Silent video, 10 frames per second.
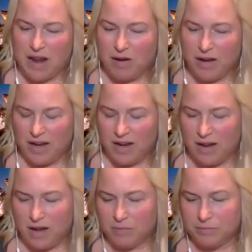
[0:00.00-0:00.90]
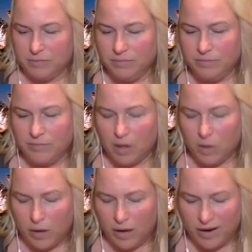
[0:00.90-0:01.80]
in
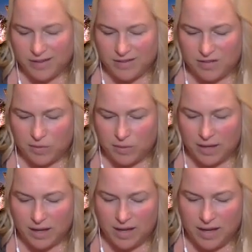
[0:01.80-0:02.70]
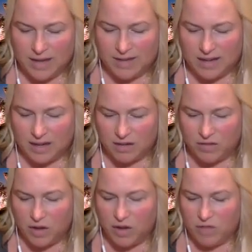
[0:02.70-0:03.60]
Aquarius is doing, is kind of
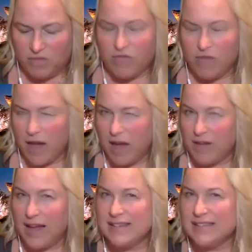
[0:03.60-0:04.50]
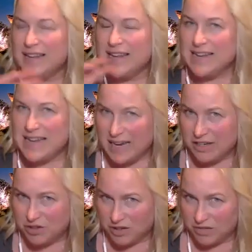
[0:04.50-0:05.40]
as a
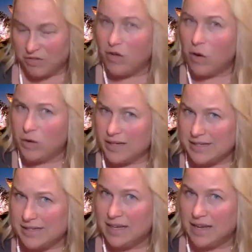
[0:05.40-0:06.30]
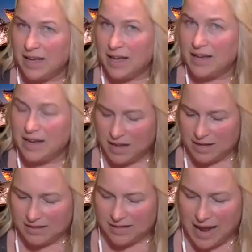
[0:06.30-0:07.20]
nation focusing on
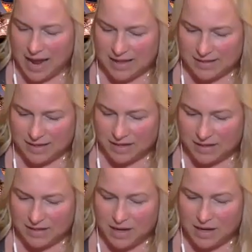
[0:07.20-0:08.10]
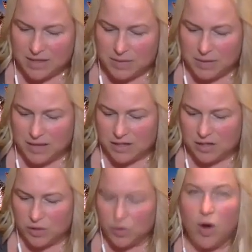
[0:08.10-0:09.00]
us and asking us to begin
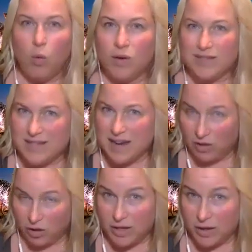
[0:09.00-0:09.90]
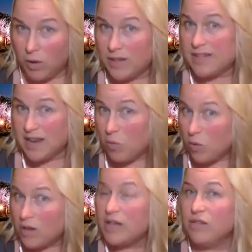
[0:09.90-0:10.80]
to look at what's not
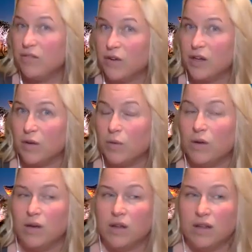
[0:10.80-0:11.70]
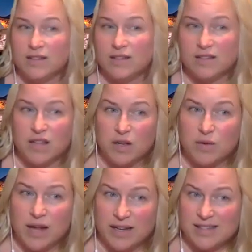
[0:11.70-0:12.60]
working for you. This is in the
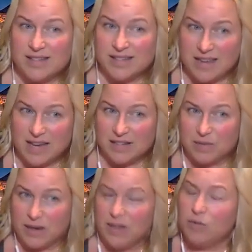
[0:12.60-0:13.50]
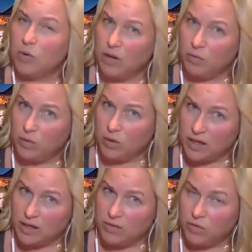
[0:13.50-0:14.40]
United States, right? We're
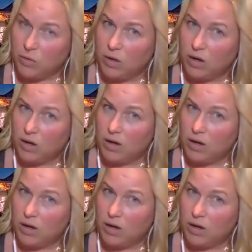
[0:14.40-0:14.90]
looking for